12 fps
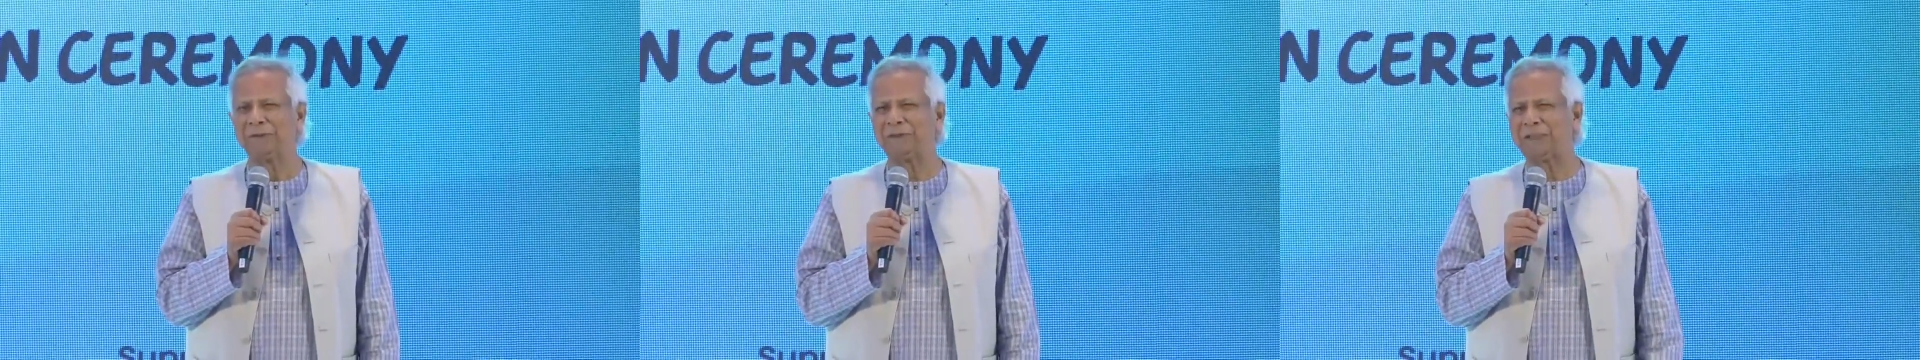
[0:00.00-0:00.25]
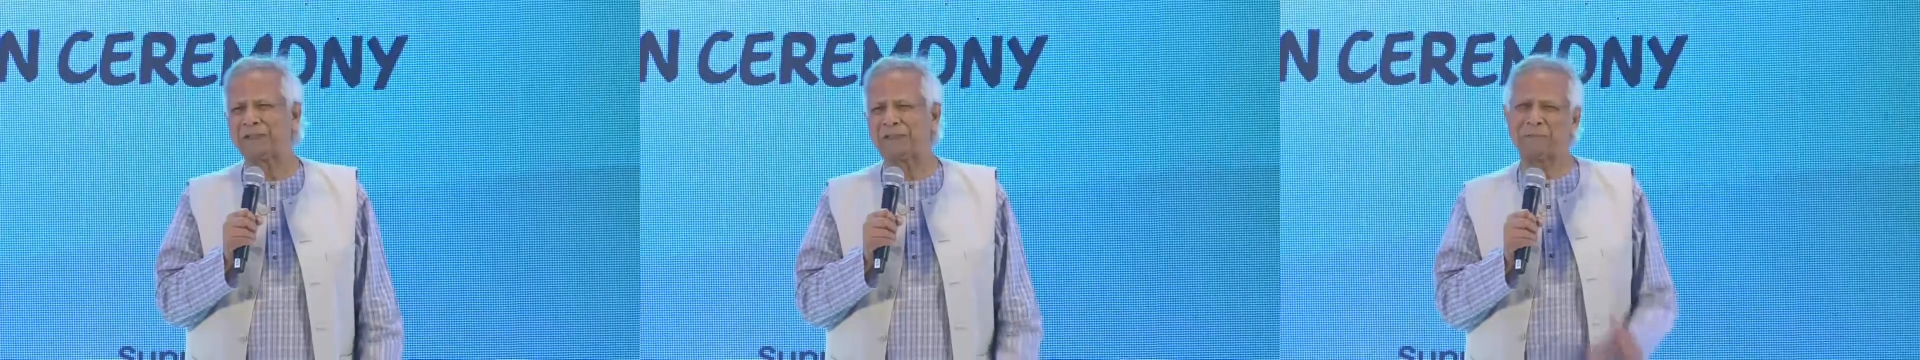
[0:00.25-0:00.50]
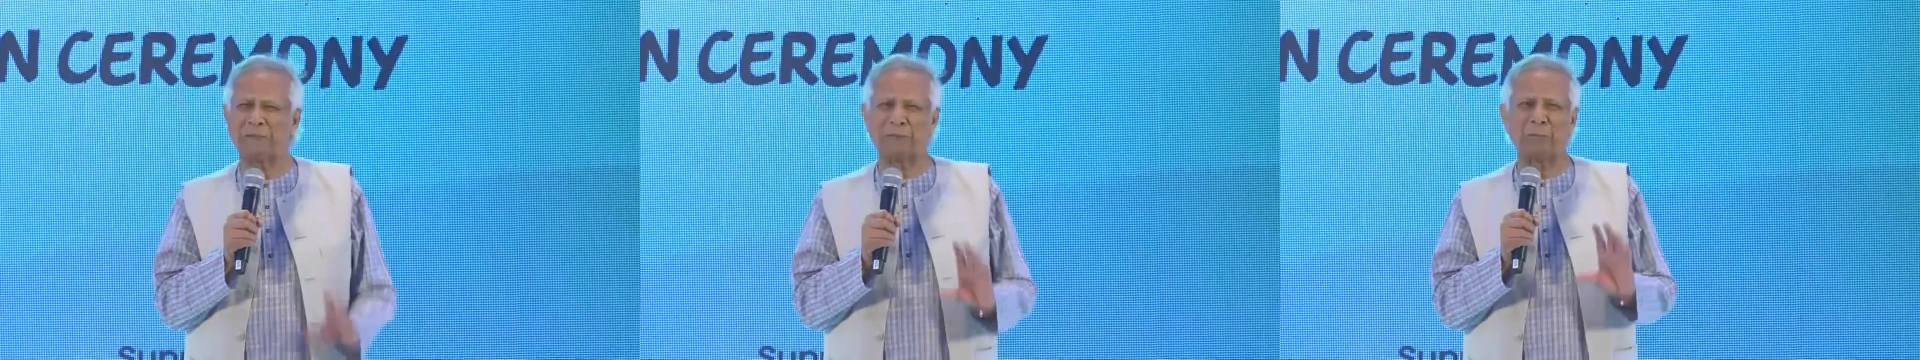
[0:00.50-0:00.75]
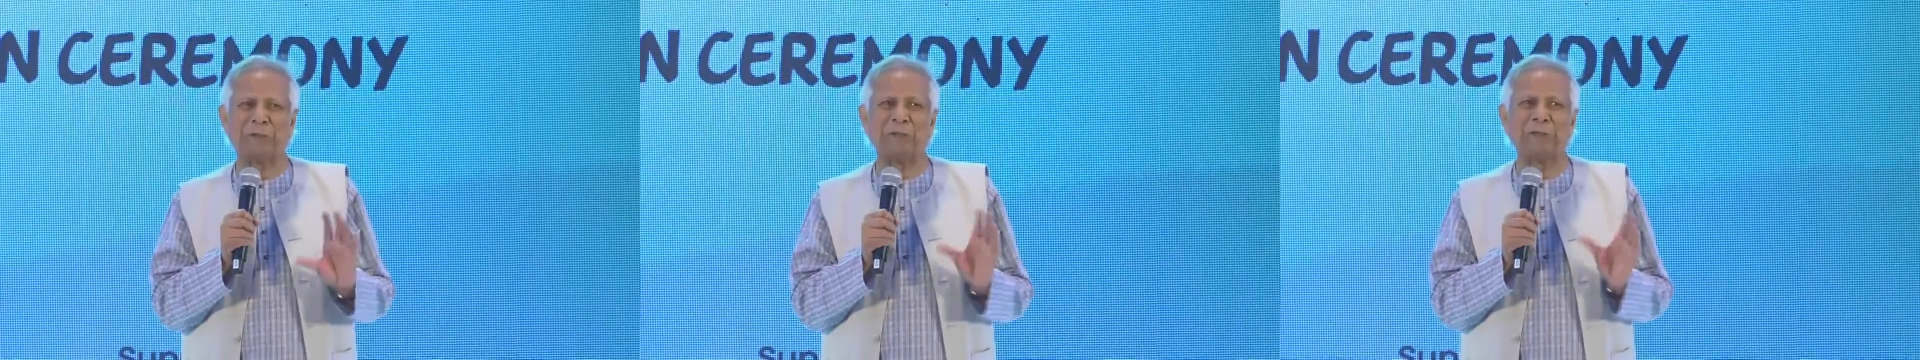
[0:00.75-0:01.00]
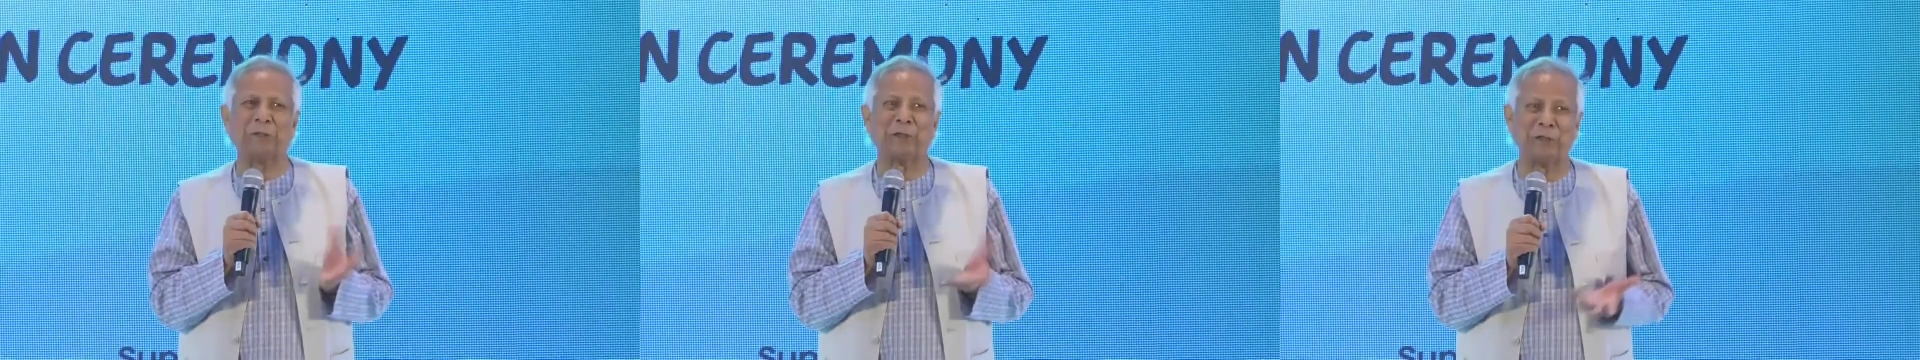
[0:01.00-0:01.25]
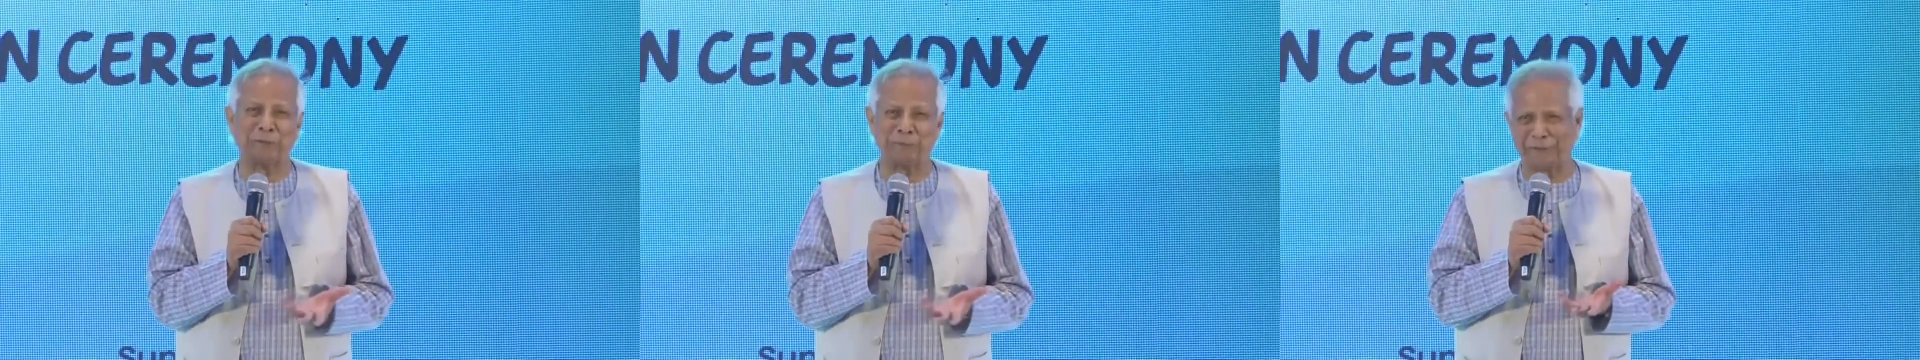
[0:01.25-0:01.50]
were just about
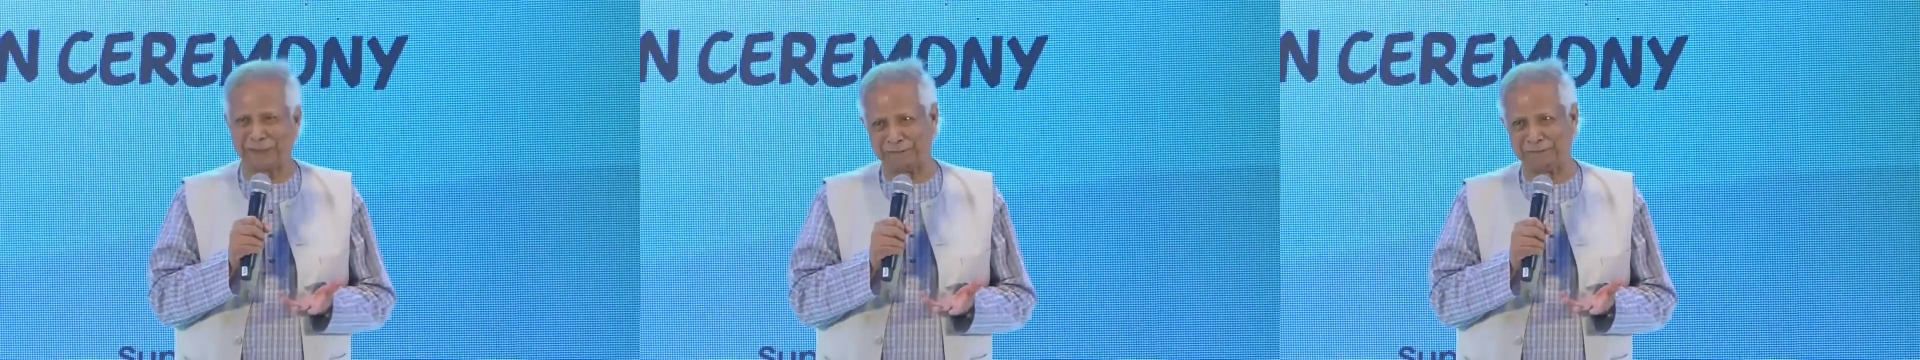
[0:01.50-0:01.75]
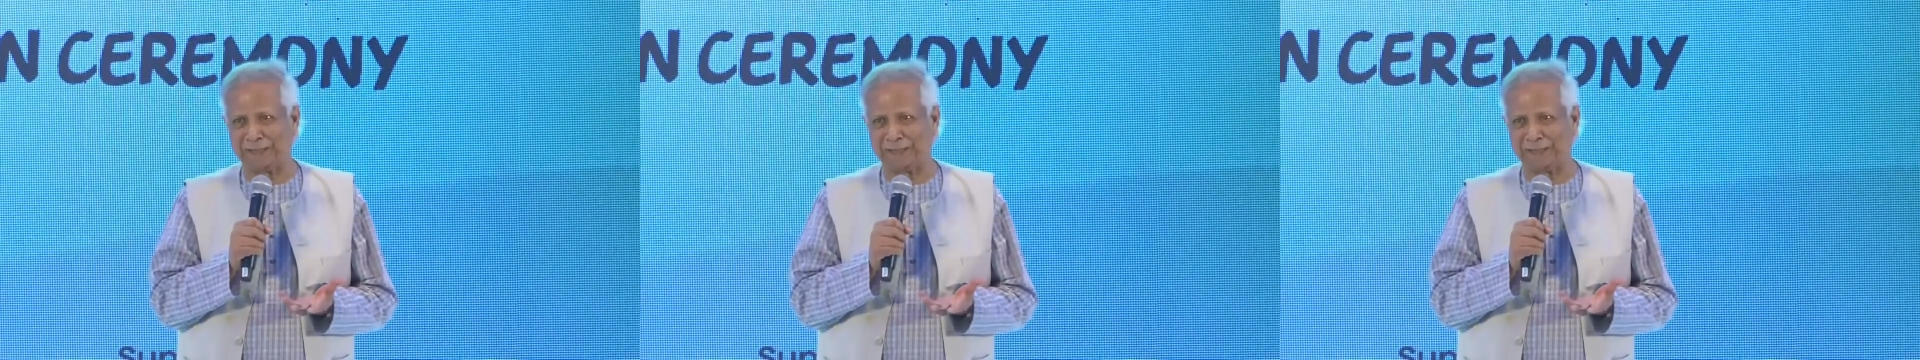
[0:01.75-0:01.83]
1/3 of that